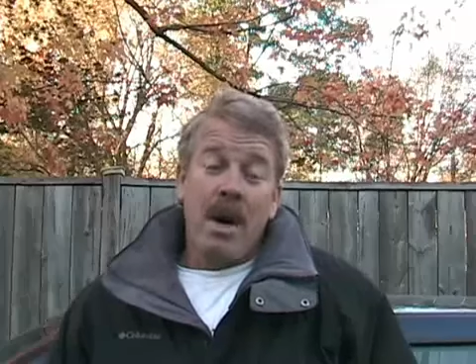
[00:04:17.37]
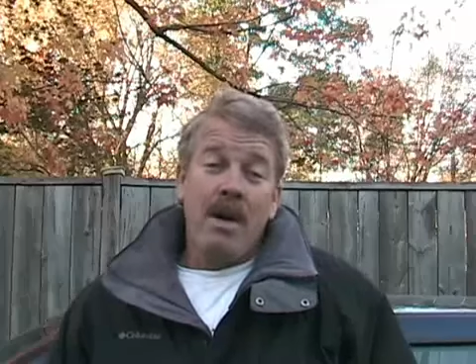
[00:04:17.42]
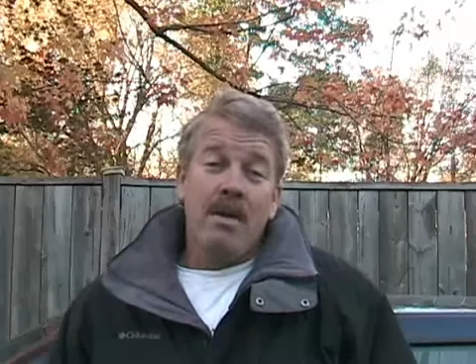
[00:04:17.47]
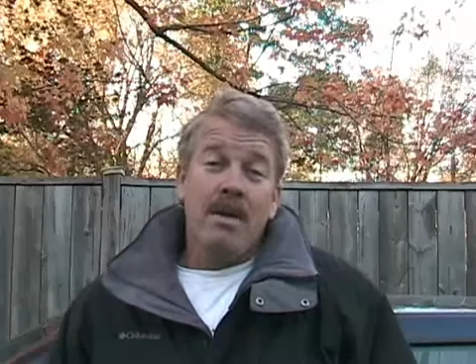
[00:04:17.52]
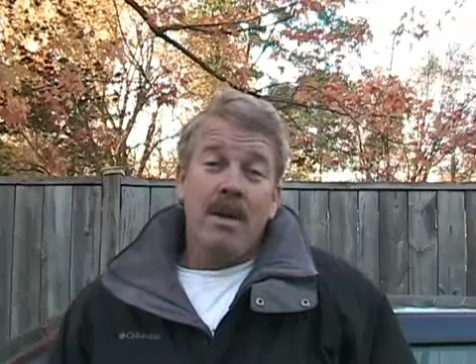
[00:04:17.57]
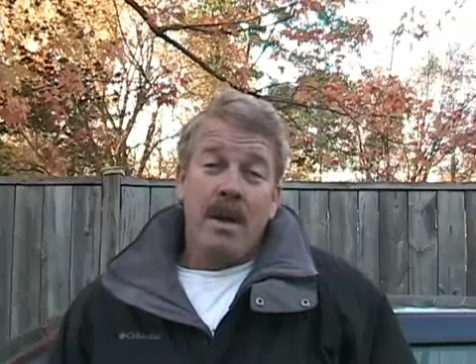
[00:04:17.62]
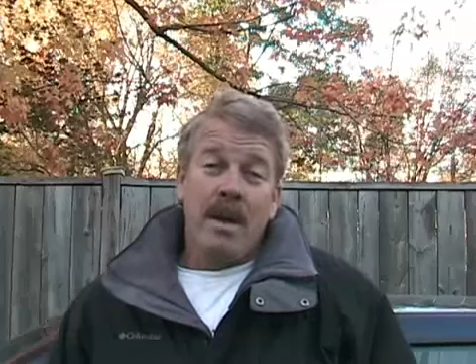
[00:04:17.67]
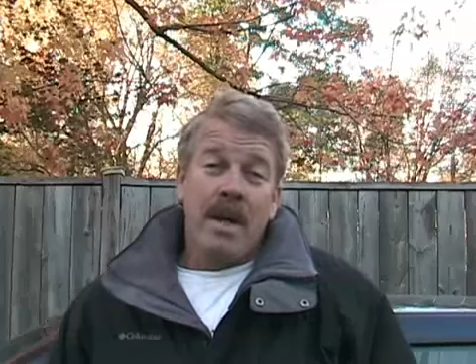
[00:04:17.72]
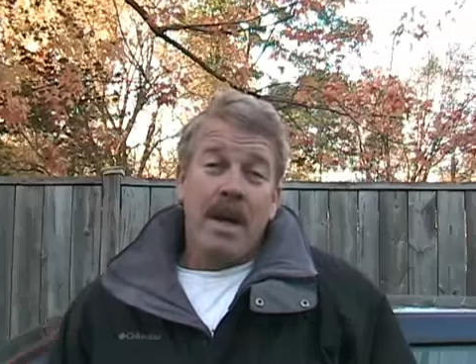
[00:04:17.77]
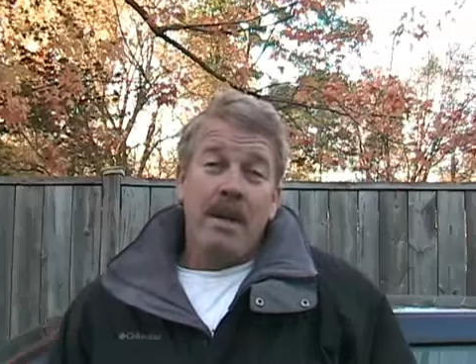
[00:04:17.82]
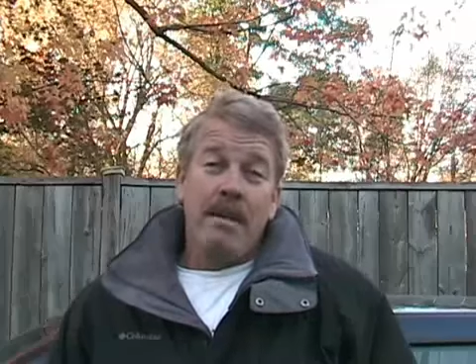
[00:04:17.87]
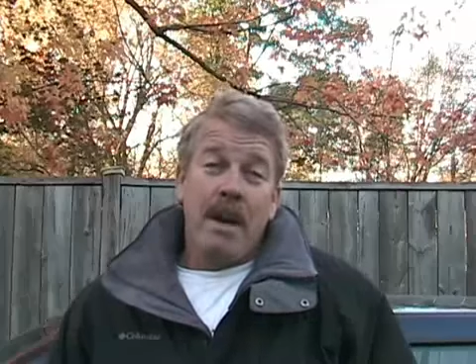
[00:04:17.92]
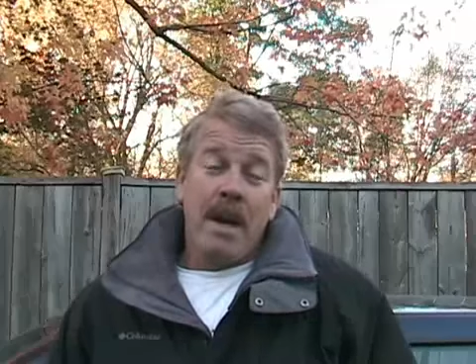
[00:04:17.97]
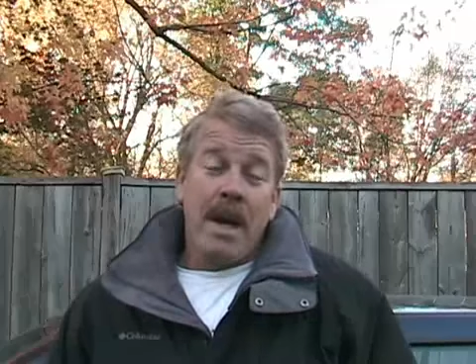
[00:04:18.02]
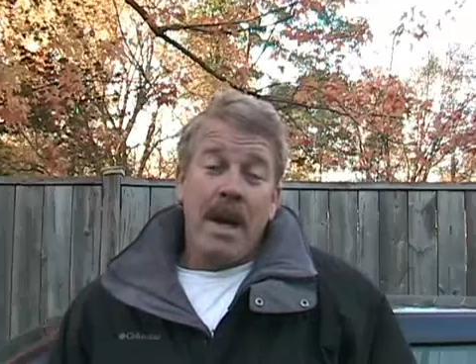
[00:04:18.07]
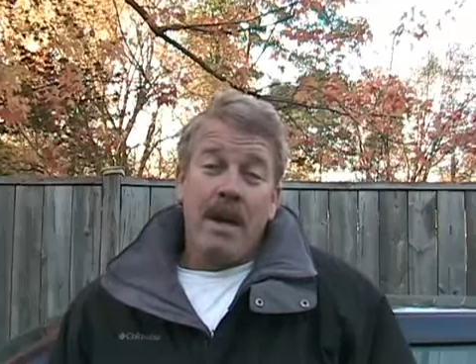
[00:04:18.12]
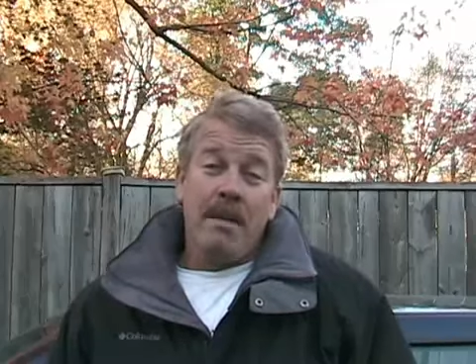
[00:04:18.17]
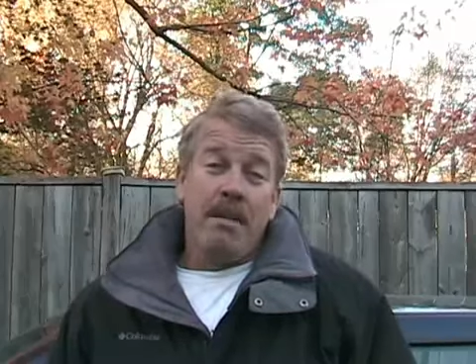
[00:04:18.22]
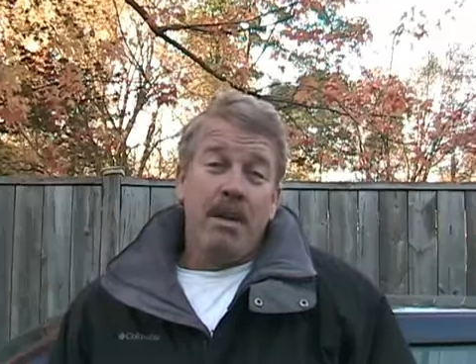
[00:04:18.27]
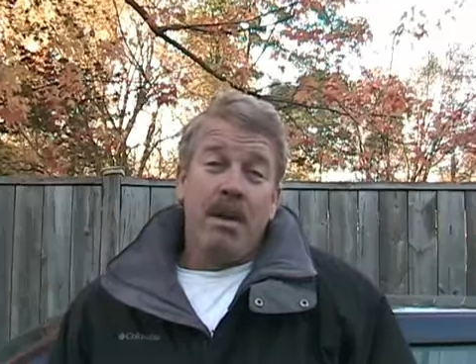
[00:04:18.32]
I was going to get my
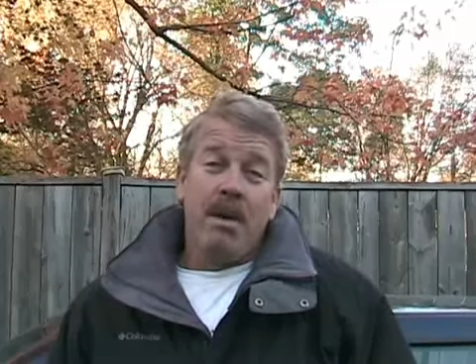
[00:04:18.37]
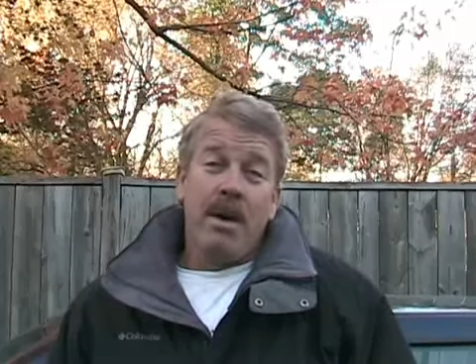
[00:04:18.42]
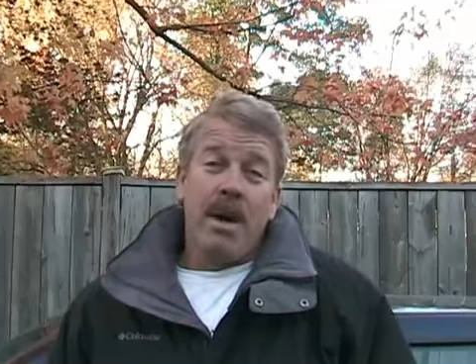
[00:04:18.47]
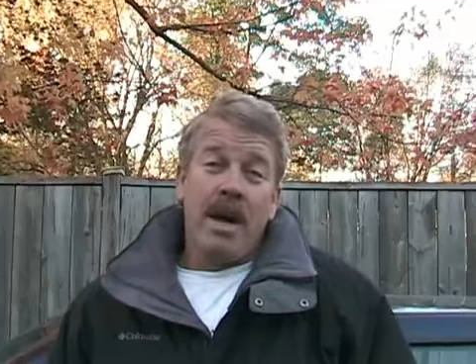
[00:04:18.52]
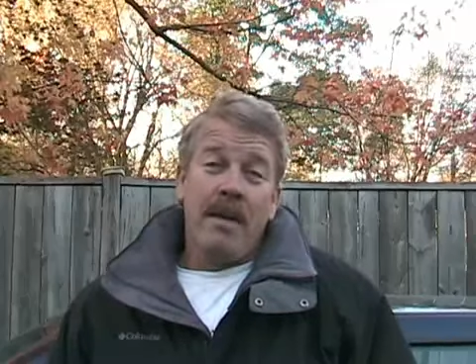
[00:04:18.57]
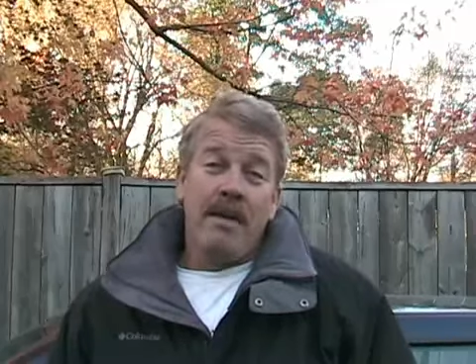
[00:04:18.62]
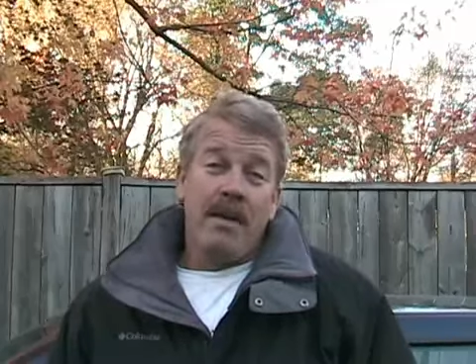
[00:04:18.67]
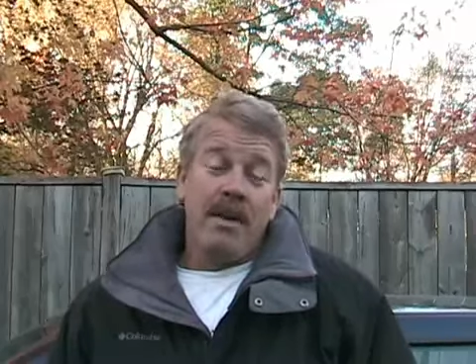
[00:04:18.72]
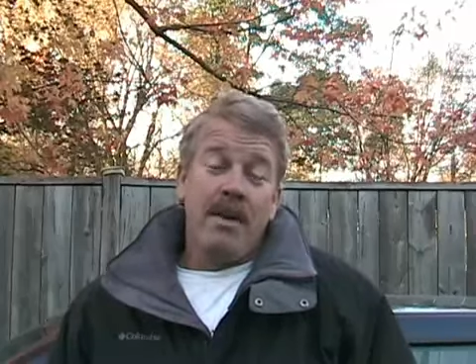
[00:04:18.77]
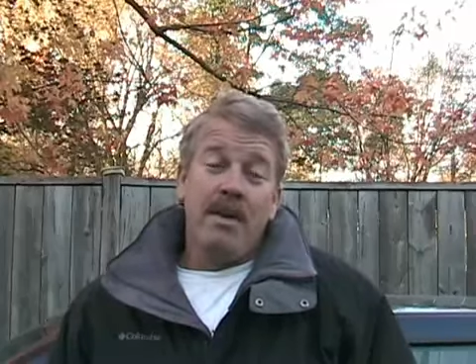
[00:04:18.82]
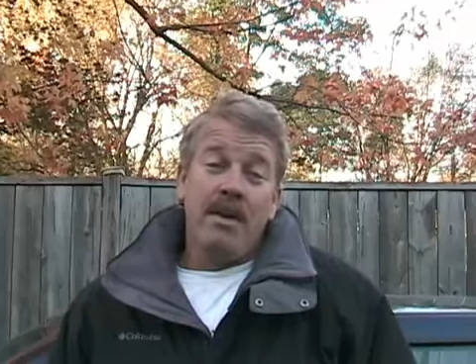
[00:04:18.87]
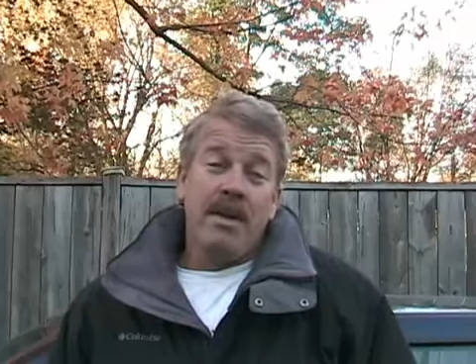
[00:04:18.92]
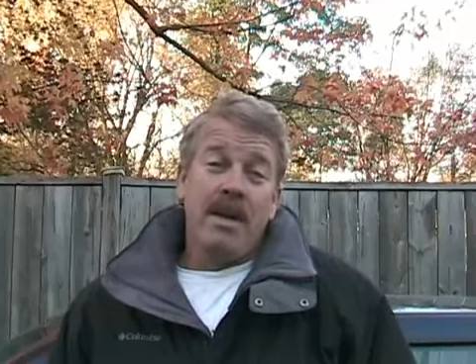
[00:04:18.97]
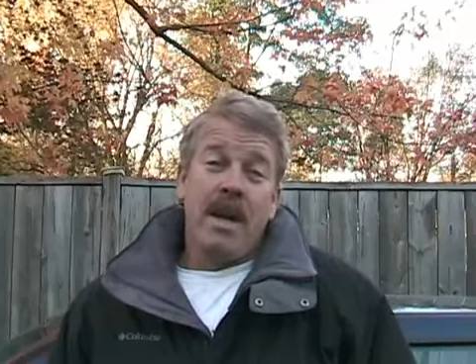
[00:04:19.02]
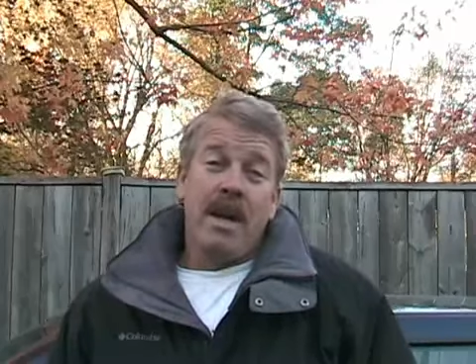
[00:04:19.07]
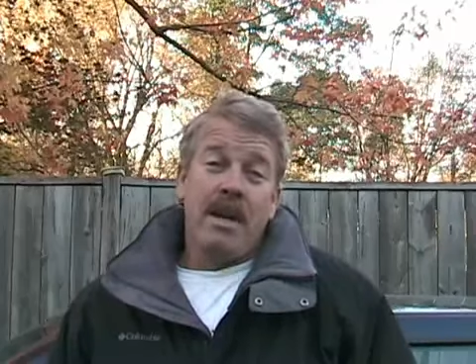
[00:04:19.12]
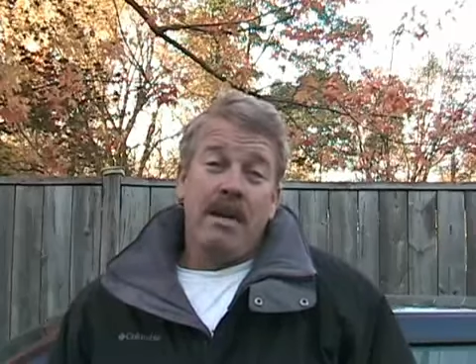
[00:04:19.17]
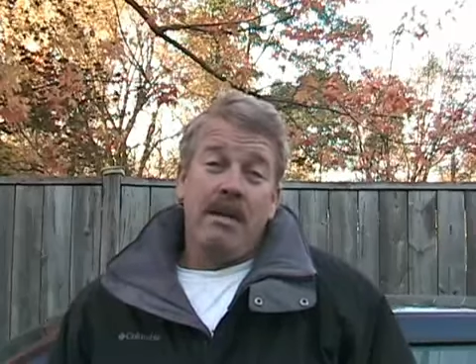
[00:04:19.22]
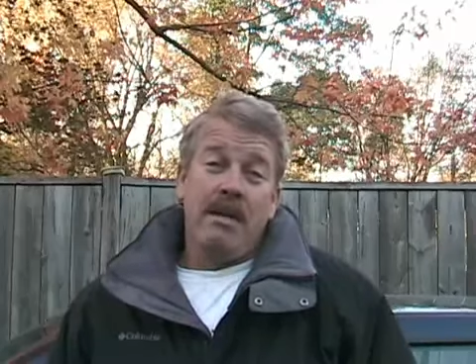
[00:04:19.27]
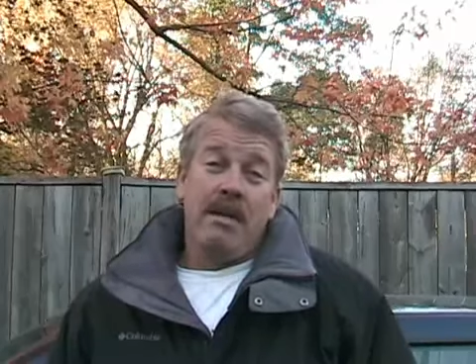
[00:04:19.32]
head blown off in 2
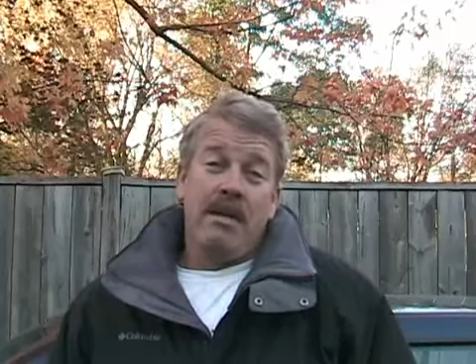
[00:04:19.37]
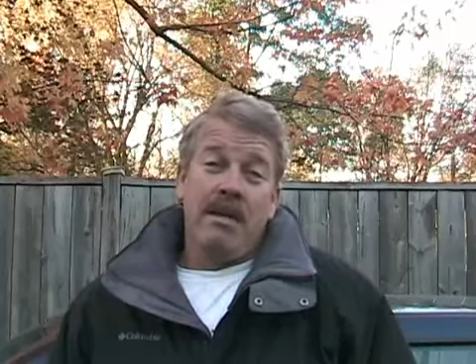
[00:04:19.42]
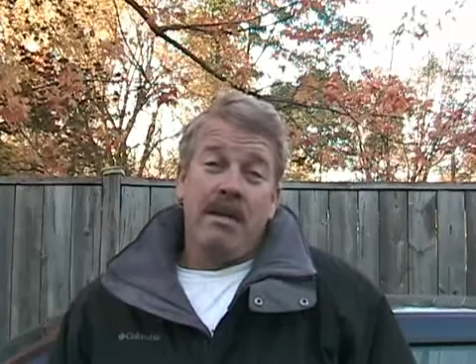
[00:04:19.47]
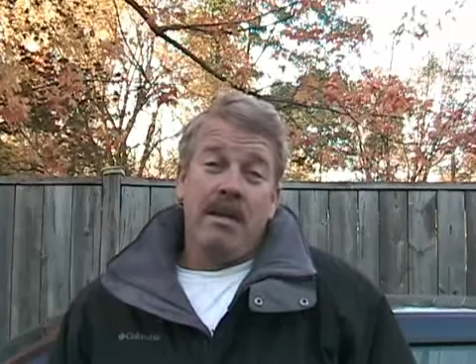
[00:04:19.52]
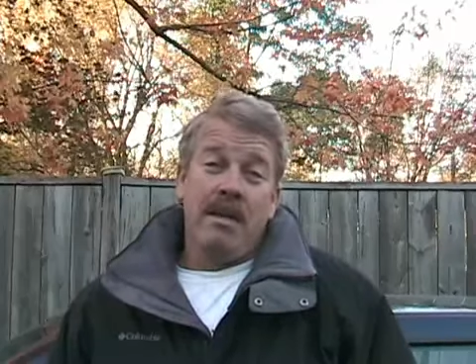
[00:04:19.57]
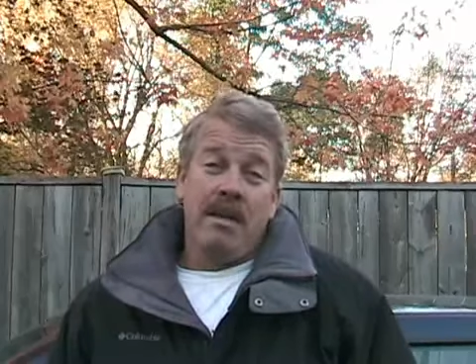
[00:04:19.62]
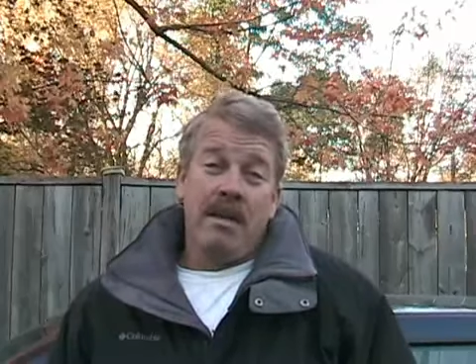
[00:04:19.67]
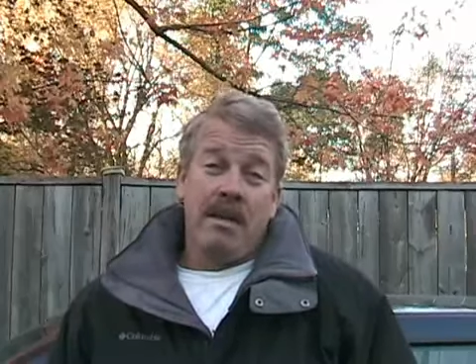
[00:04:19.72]
seconds.